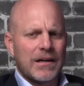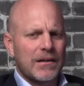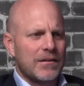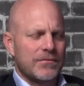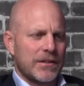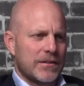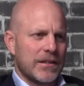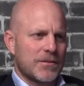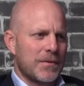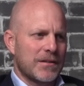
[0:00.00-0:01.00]
I love that.
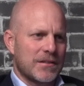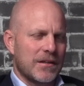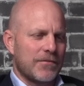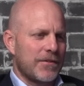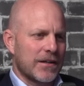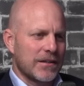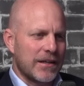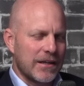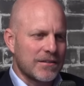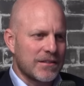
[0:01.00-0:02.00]
That's my if I
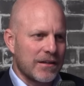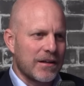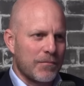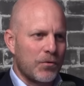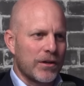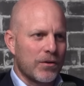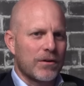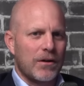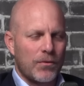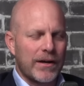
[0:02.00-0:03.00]
can get a Saturday morning
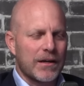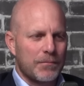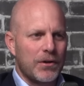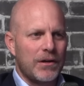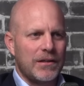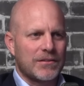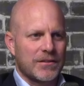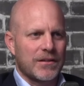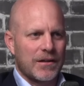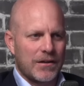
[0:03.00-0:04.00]
where I'll wake up early
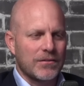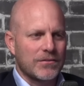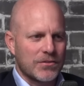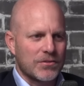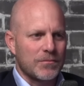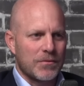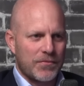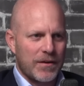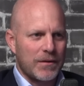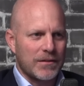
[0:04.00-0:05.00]
so that I don't disturb the
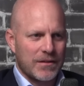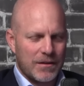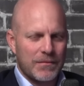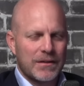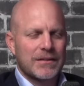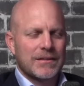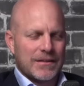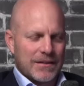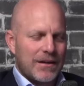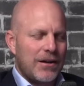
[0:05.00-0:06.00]
family time,
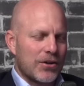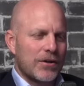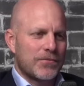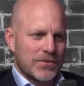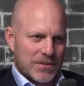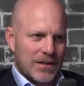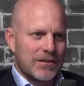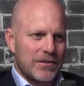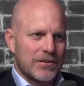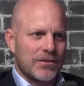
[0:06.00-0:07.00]
I'll go for a
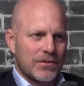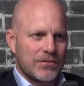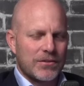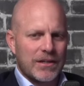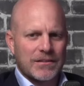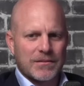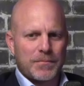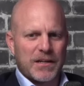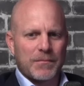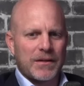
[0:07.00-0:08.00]
cycle and go and do that.
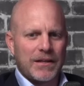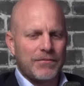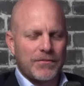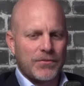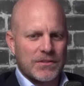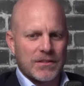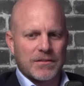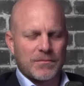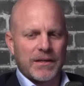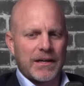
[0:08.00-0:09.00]
But I mean, even if you
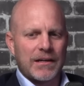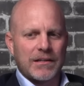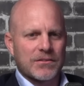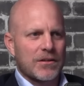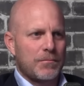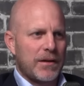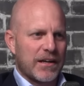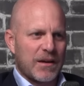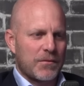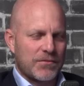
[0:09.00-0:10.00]
said to me, hey, let's go and play
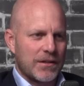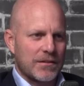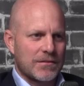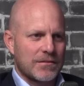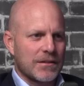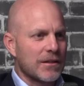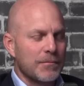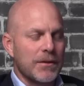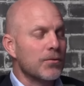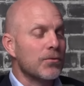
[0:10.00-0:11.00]
a game of tennis,
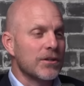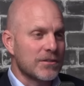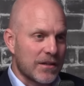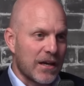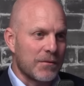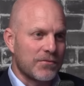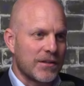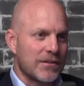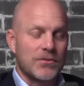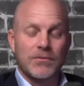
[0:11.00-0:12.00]
it'll be the worst game of
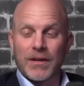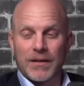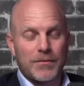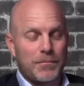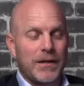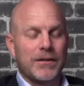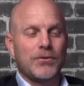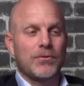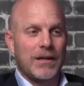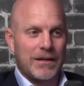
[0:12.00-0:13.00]
tennis you've ever played
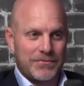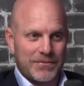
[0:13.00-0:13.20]
in your life.